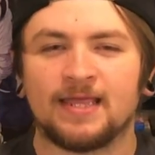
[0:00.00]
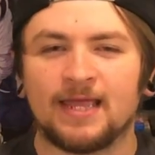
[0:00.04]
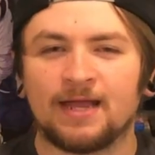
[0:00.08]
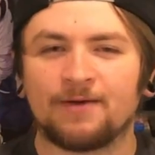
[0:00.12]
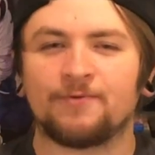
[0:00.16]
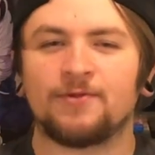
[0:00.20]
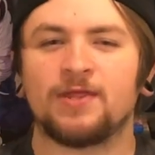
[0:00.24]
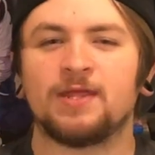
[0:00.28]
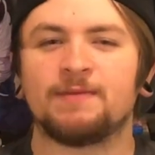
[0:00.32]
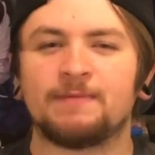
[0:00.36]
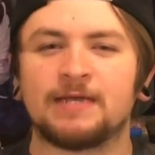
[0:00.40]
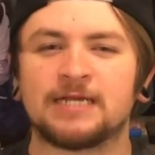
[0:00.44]
and that
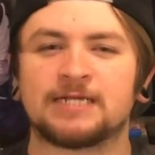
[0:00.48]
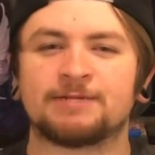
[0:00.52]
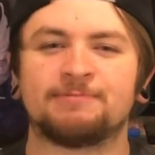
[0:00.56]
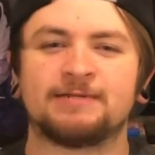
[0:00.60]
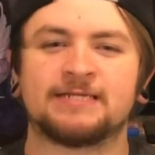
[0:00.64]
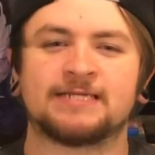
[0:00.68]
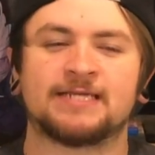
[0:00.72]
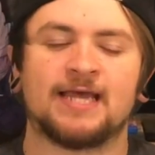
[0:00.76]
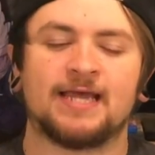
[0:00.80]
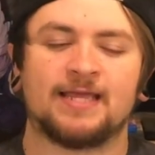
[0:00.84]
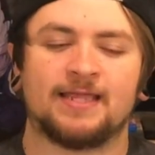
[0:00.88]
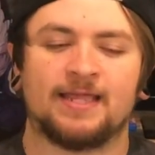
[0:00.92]
really makes me
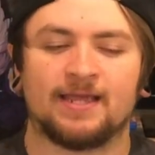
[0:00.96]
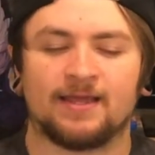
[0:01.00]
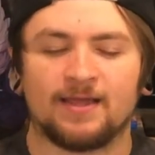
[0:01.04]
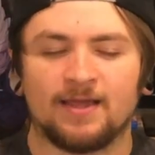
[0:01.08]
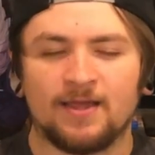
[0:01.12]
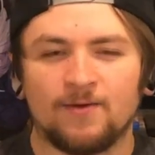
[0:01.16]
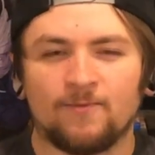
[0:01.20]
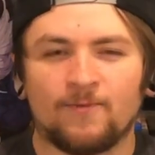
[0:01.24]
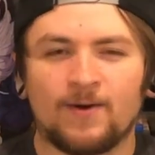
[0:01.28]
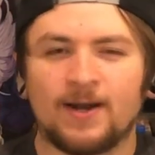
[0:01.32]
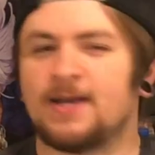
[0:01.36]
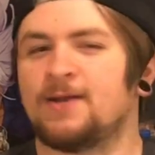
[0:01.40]
sad. Like,
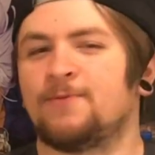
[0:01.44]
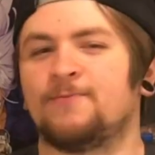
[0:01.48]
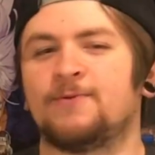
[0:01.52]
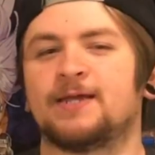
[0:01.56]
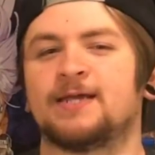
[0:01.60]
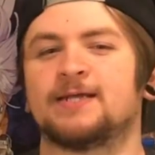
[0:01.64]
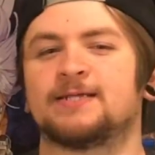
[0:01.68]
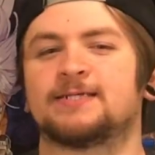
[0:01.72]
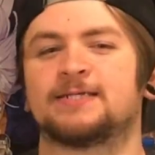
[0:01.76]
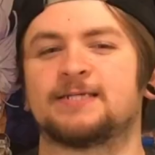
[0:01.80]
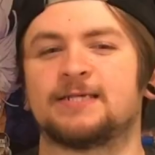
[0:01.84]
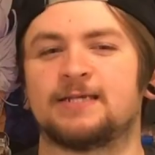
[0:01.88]
why didn't we
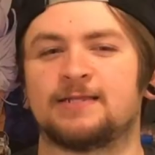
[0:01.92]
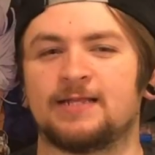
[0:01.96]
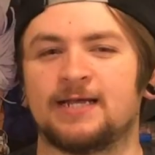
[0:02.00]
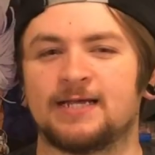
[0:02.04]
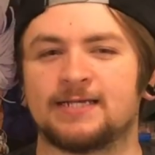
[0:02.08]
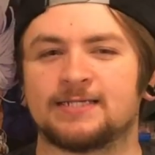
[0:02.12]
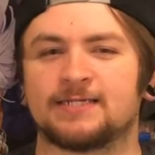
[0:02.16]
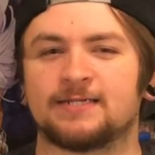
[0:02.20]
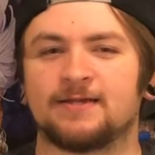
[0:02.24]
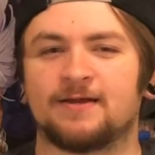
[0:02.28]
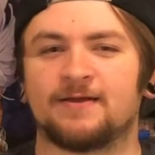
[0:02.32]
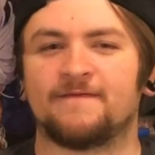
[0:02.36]
get
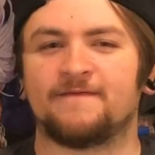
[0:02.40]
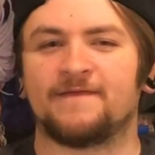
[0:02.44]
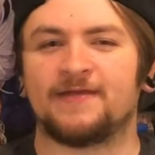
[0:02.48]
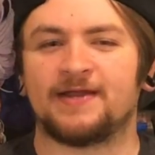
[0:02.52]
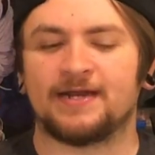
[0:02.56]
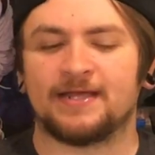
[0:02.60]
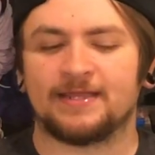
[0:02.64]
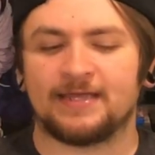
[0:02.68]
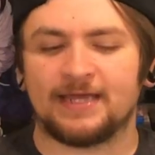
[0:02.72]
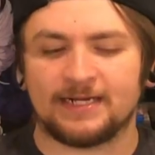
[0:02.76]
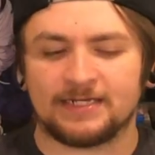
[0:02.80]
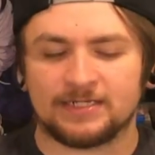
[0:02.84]
Celeste on
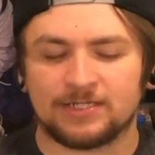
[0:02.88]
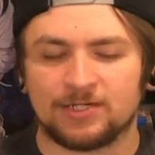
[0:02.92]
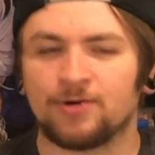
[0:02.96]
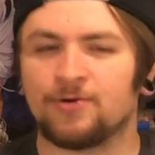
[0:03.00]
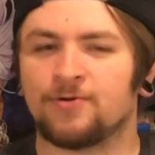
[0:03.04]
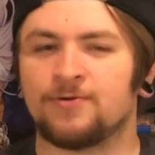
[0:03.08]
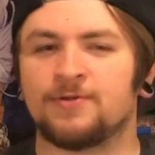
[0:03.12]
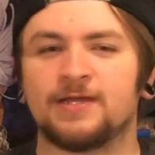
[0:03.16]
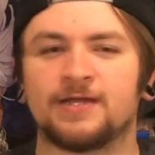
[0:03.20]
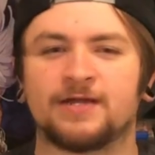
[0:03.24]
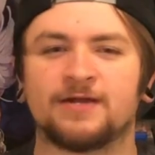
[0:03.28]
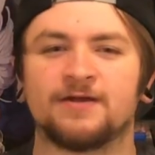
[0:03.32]
Vita? That
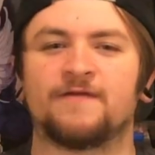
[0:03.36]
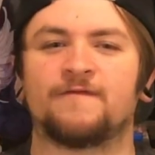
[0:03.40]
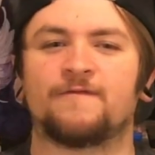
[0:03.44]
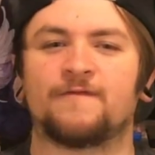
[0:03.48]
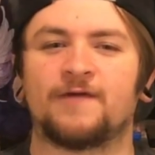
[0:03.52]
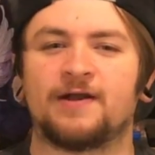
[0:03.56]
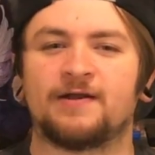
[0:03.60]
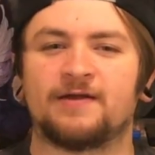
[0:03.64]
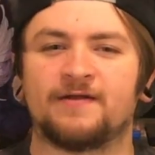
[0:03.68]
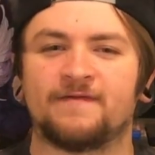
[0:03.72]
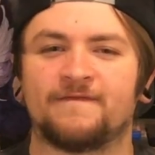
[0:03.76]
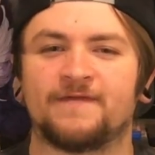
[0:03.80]
totally could have
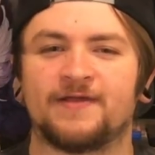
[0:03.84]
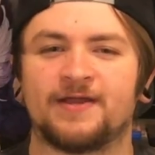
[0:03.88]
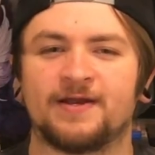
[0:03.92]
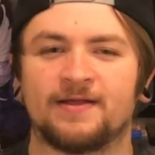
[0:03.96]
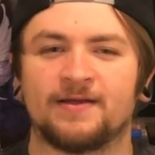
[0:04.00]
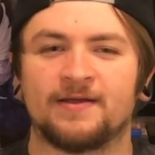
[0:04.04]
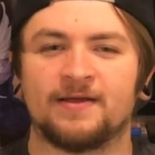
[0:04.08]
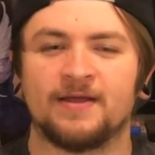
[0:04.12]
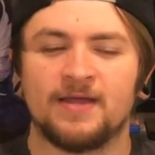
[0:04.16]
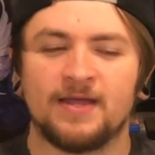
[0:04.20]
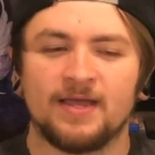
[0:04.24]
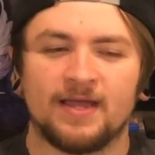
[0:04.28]
ran on
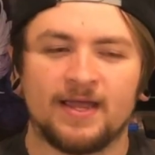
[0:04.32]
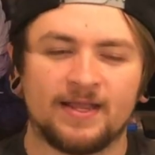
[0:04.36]
Vita.